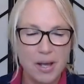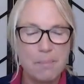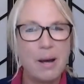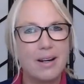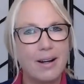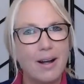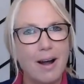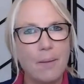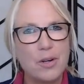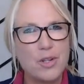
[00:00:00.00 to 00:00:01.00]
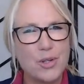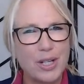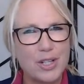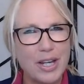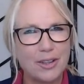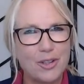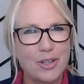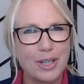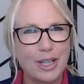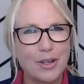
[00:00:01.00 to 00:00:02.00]
But I'm not just going to tell you
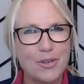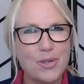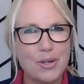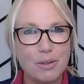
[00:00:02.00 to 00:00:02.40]
to let go of stress.